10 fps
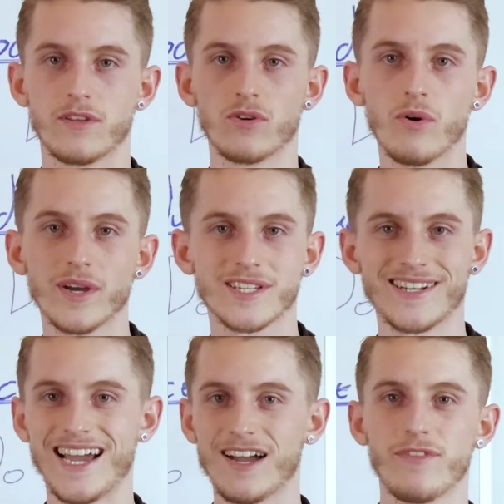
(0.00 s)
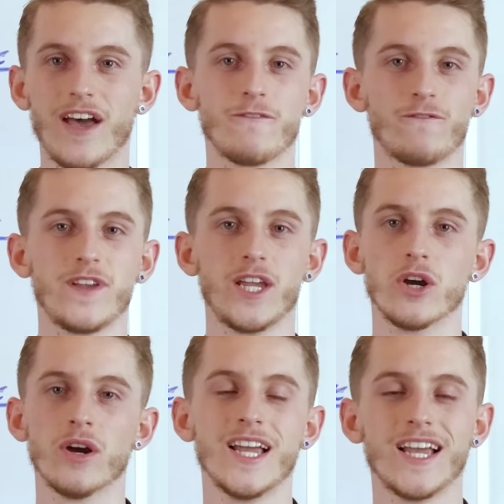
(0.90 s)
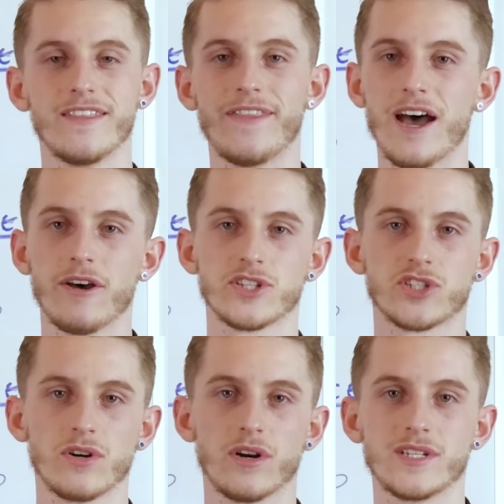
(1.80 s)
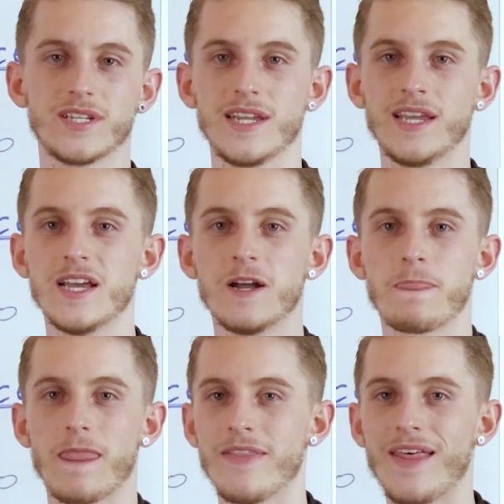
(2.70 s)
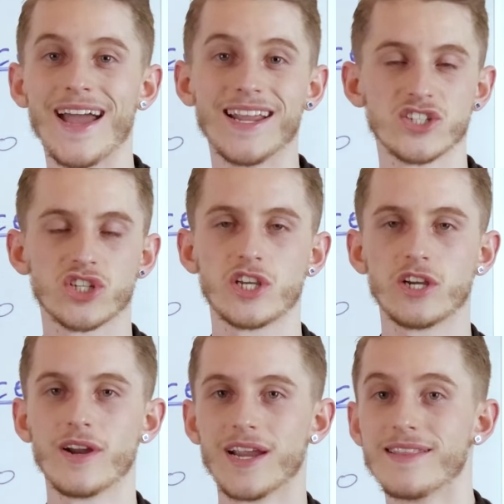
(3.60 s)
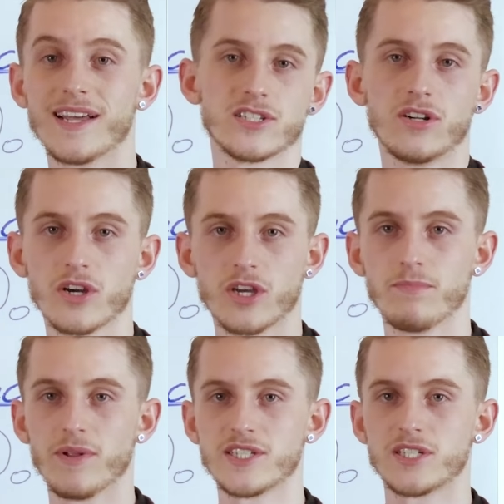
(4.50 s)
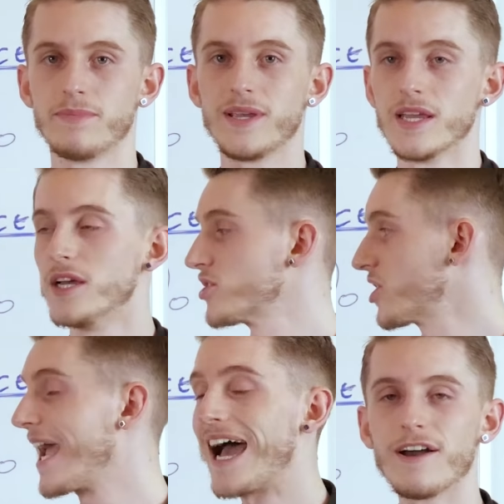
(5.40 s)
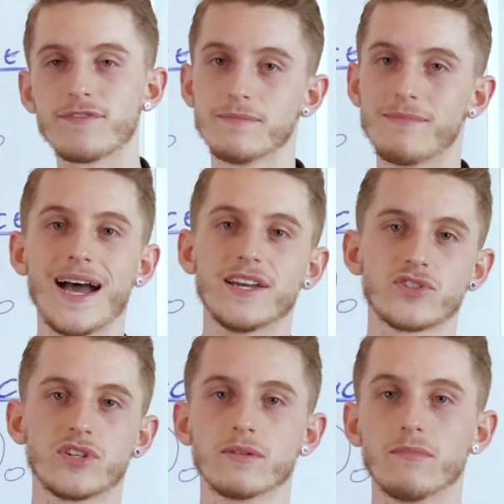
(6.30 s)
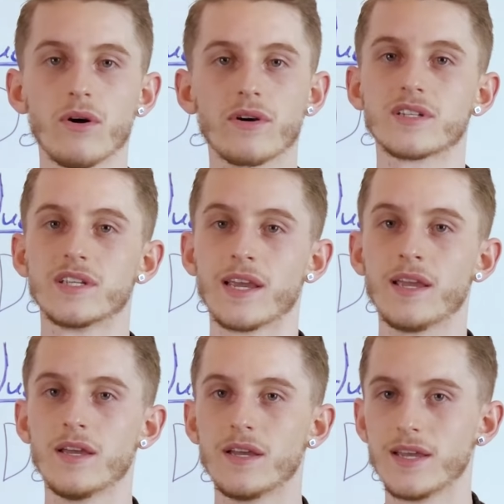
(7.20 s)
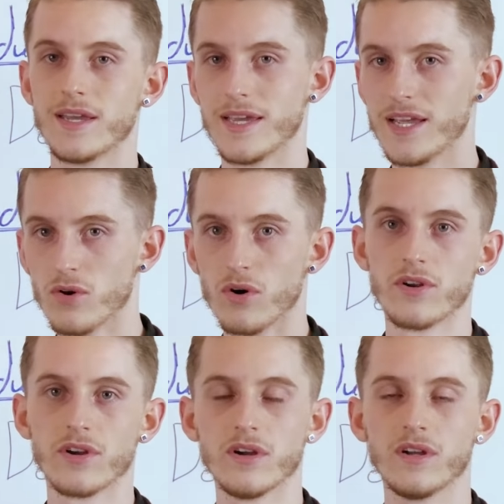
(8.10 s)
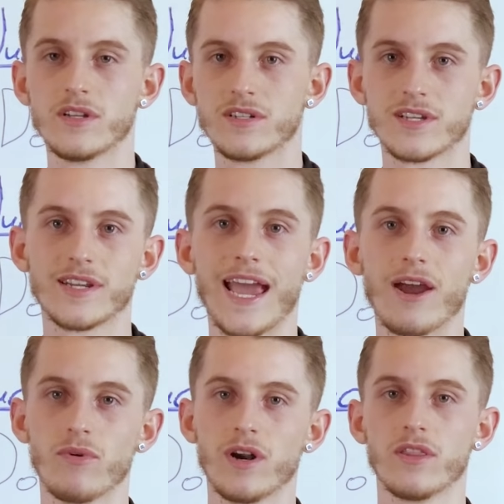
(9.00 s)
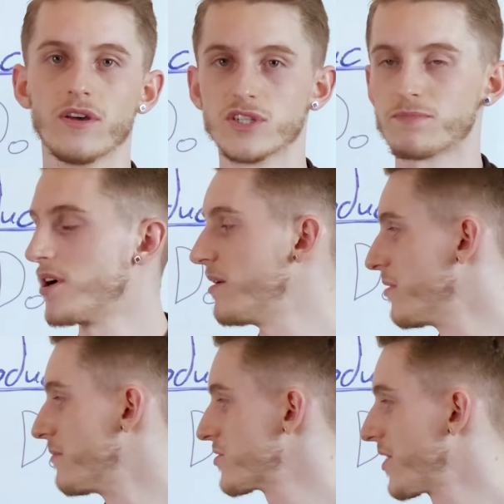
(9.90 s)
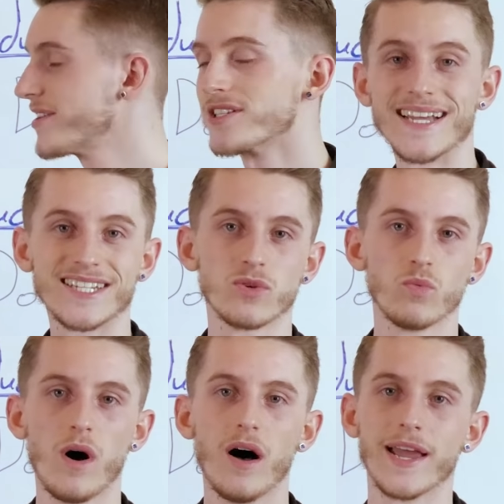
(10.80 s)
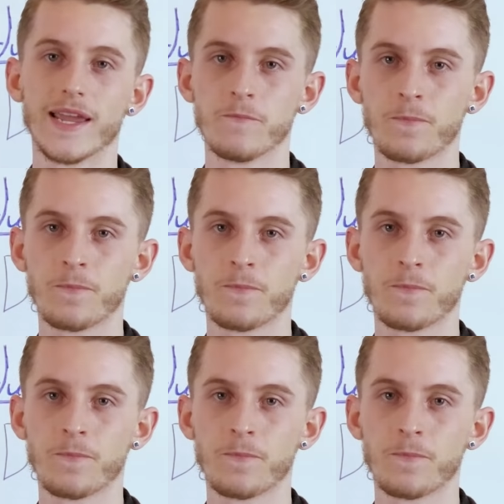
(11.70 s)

You're always going to have that fear, that uncertainty, and that insecurity, and that's not a good place to be. So you have to master your marketing in order to get rid of those problems, right? So that's the why.